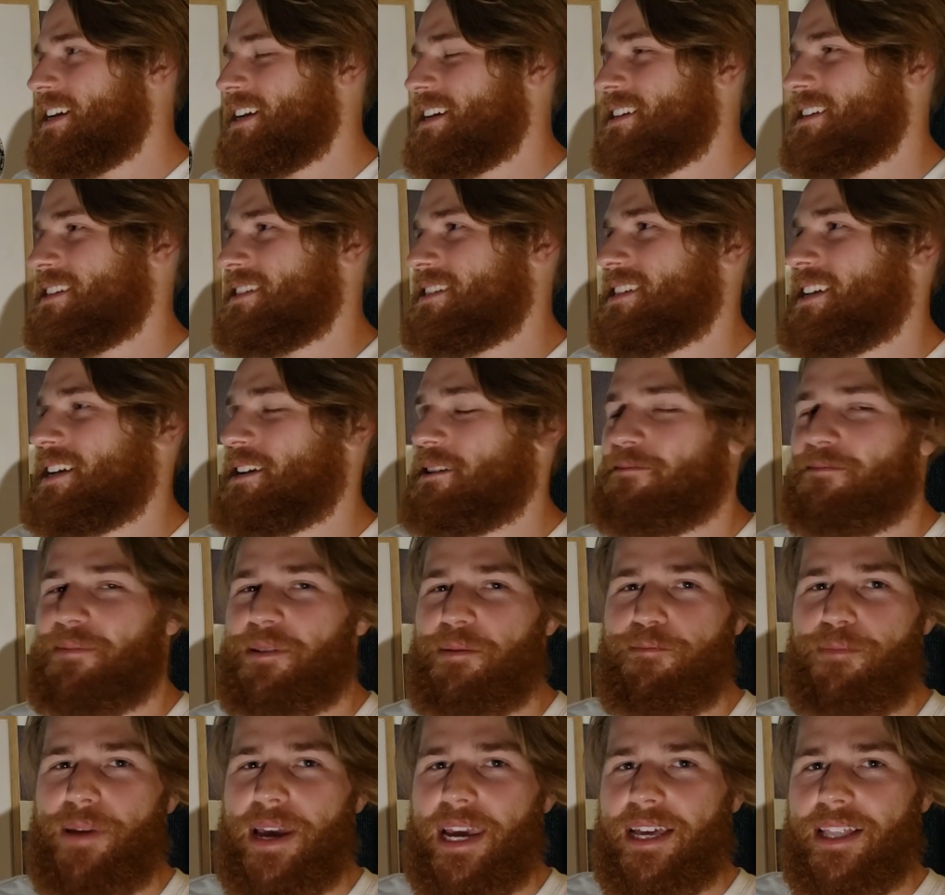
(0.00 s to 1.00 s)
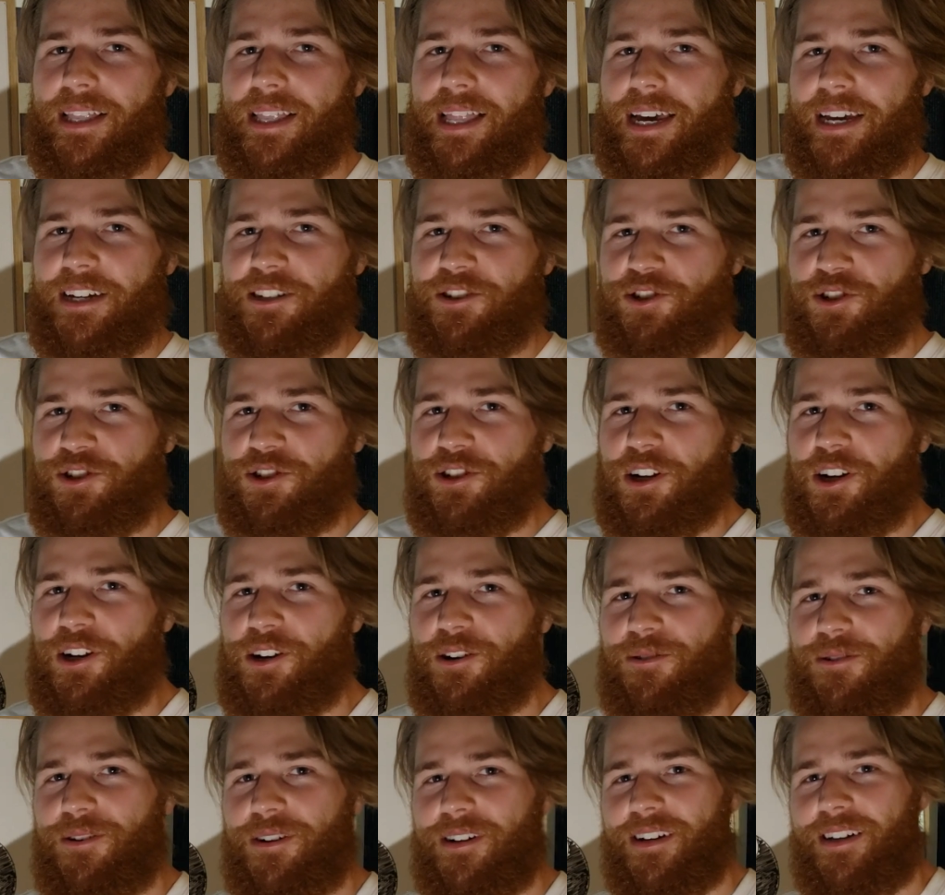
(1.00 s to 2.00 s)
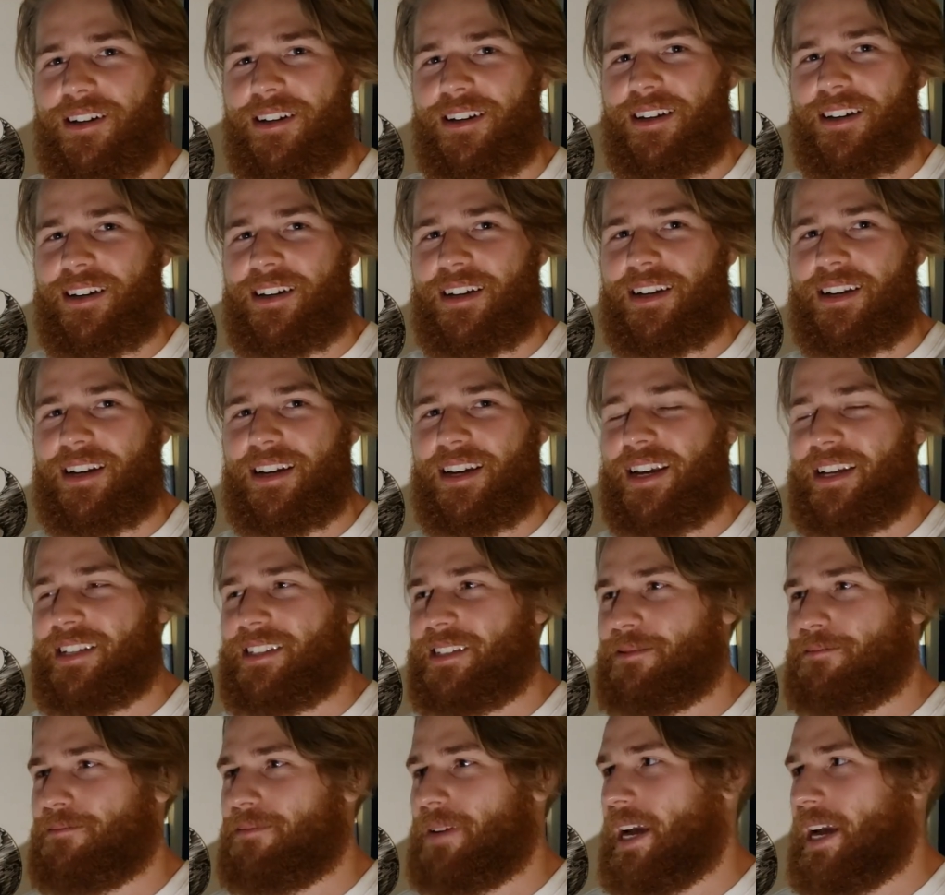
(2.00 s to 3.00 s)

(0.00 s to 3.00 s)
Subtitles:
And it's like the Big Les show. Gonna get some